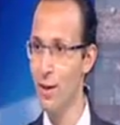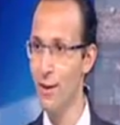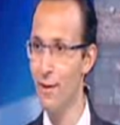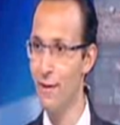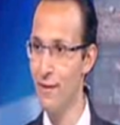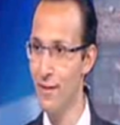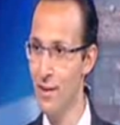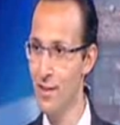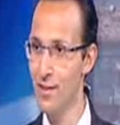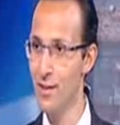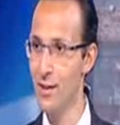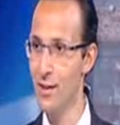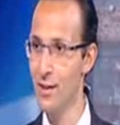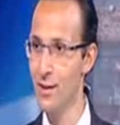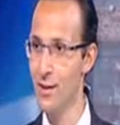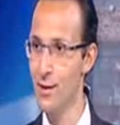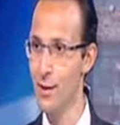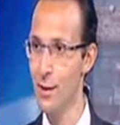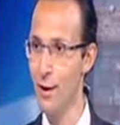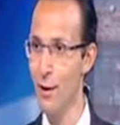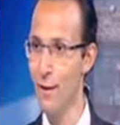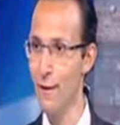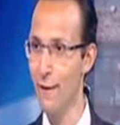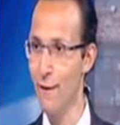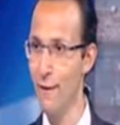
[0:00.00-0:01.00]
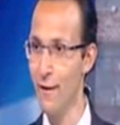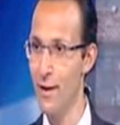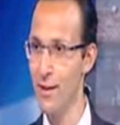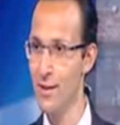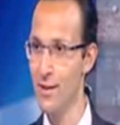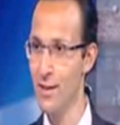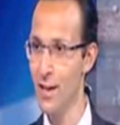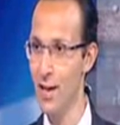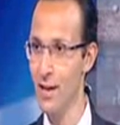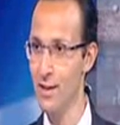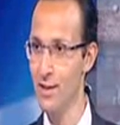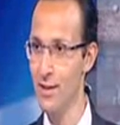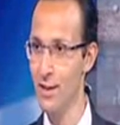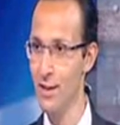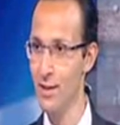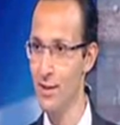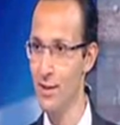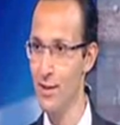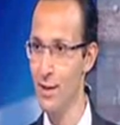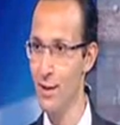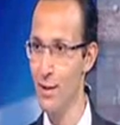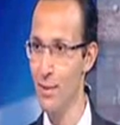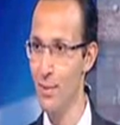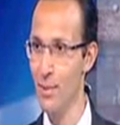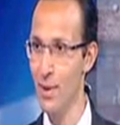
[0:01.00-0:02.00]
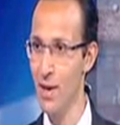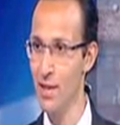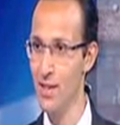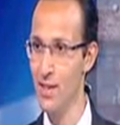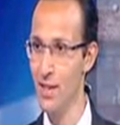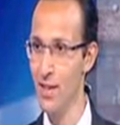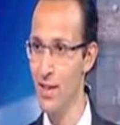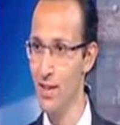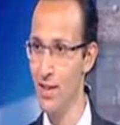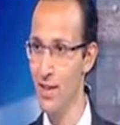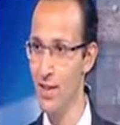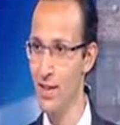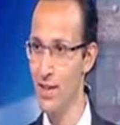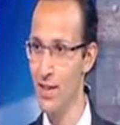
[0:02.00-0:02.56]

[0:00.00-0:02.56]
the visits of His Excellency President